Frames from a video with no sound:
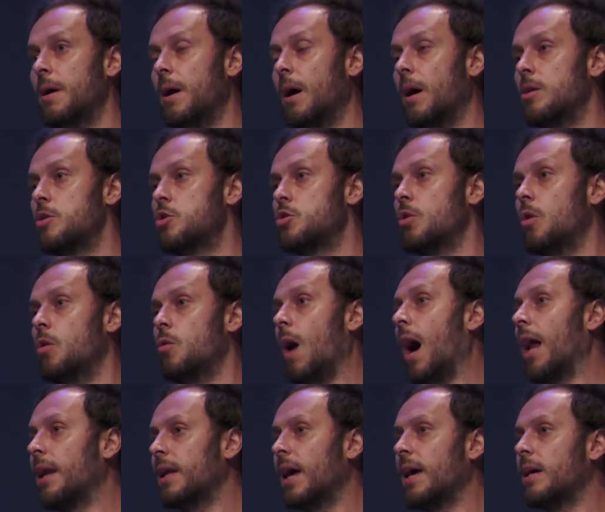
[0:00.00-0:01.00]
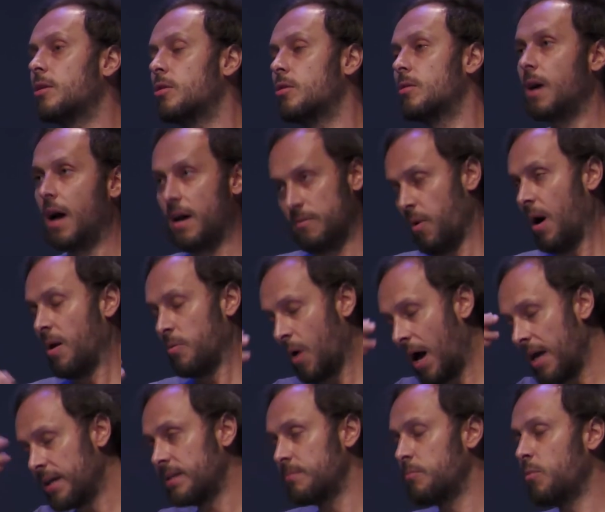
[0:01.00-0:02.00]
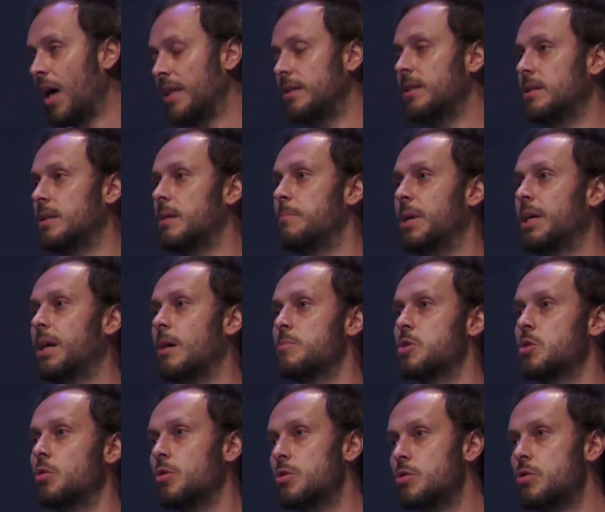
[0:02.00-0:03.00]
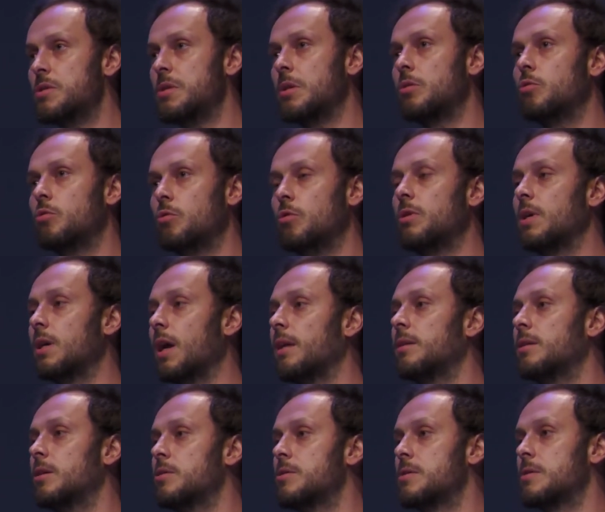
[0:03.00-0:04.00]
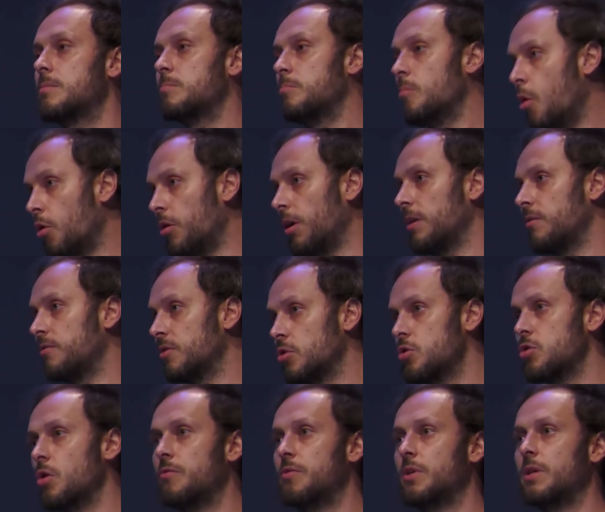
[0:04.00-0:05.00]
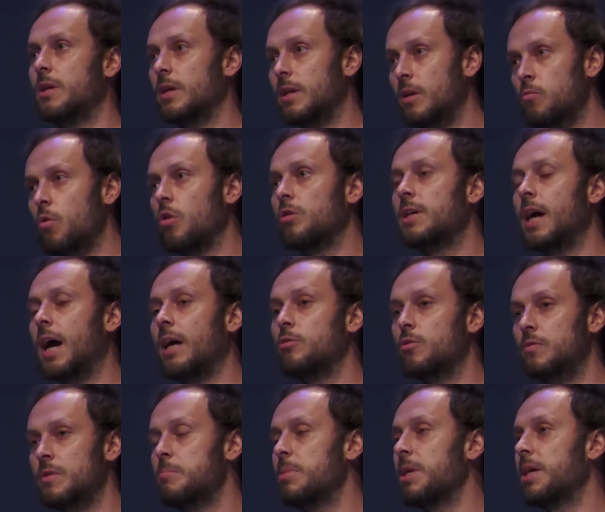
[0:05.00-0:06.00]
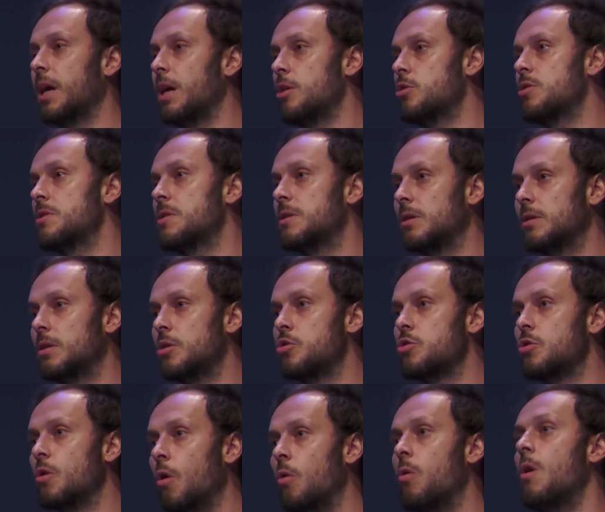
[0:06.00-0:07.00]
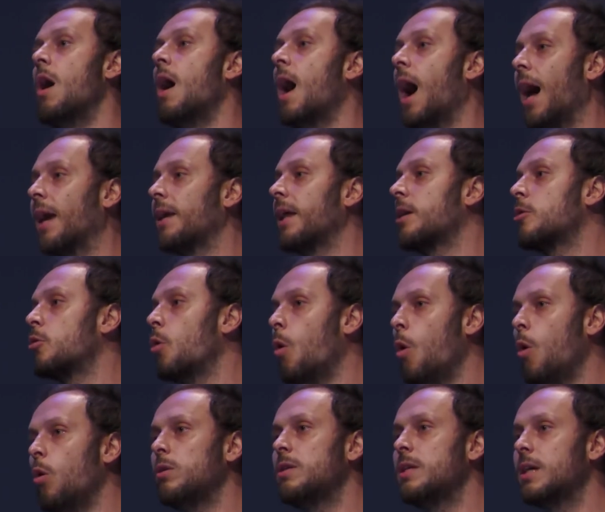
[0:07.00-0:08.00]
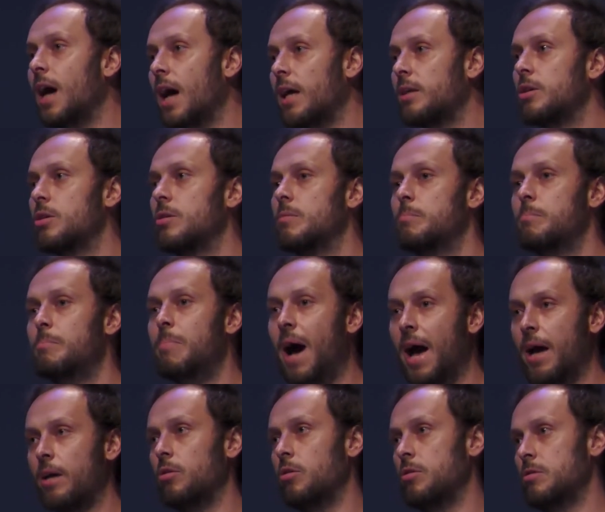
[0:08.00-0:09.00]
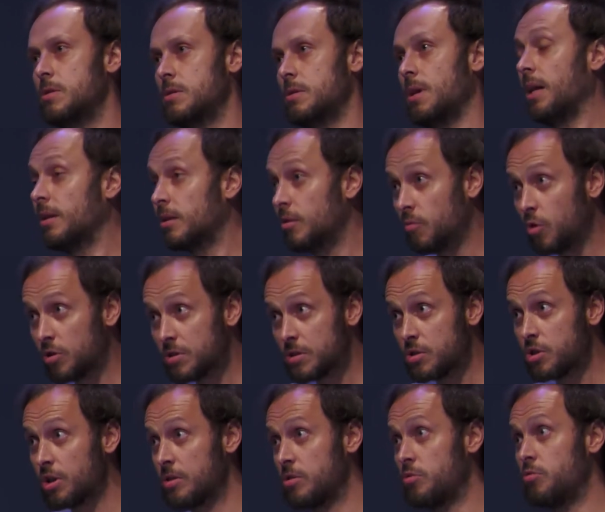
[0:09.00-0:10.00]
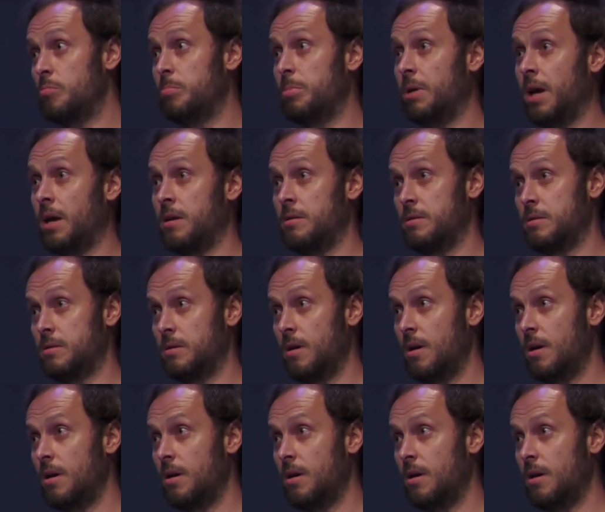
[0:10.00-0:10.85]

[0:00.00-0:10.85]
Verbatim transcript: Uh, so unlike, and why, why, why did he become so interesting to Günther Anders, morally, philosophically, and what kind of implications did he show? Unlike all the other pilots, and there wasn't just two planes.